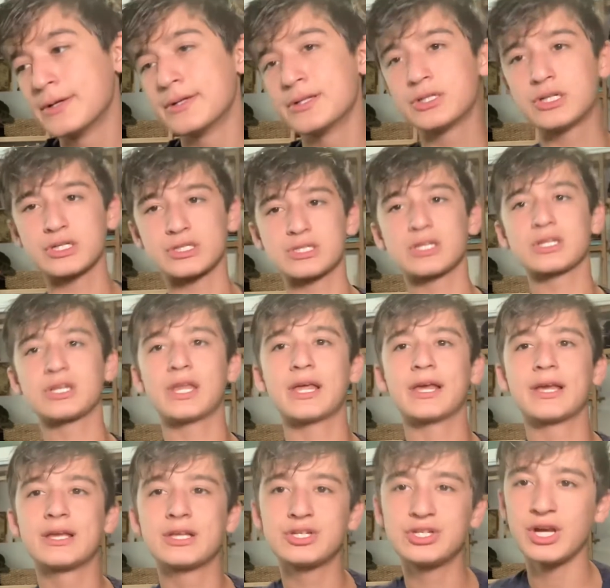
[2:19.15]
Just to
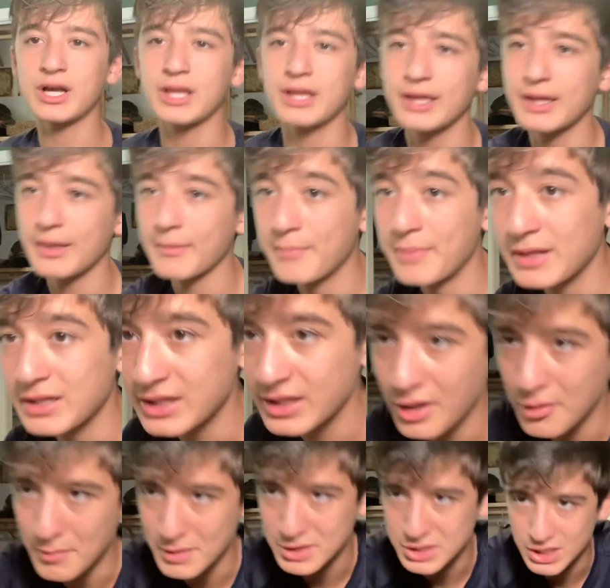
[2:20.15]
like check like a big thing
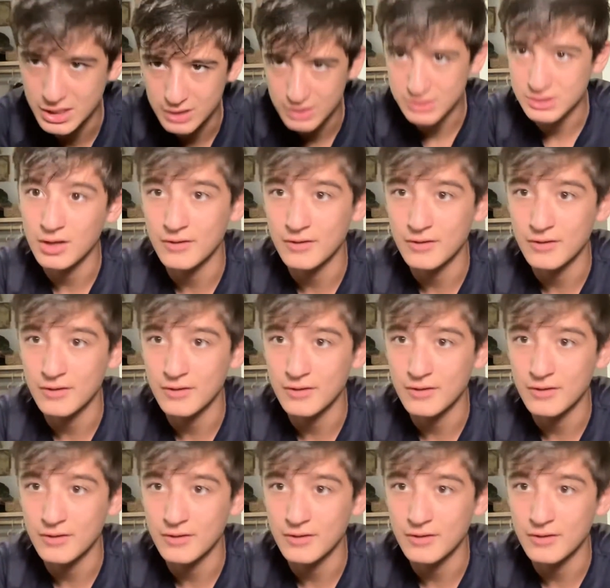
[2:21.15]
on my checklist.